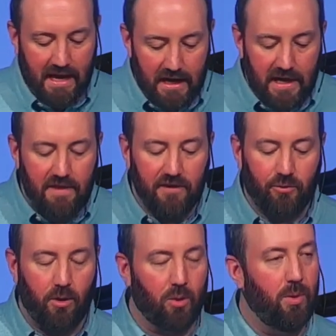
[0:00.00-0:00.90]
And in
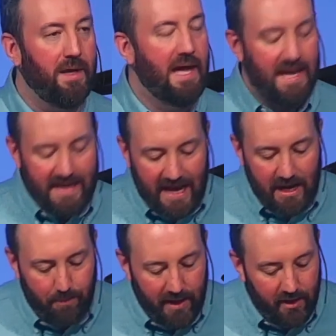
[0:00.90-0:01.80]
this work, we
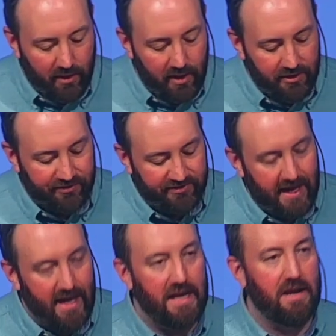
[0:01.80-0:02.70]
gain a better
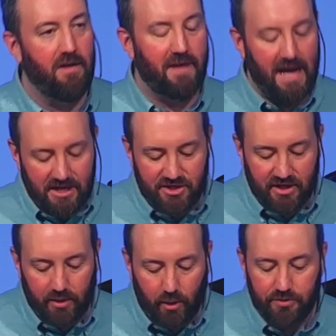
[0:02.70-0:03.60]
understanding of
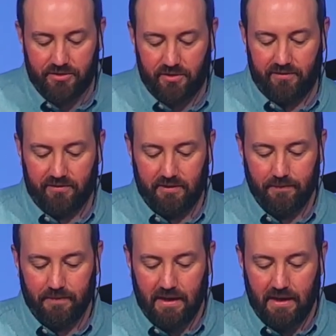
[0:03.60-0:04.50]
ancient cultures.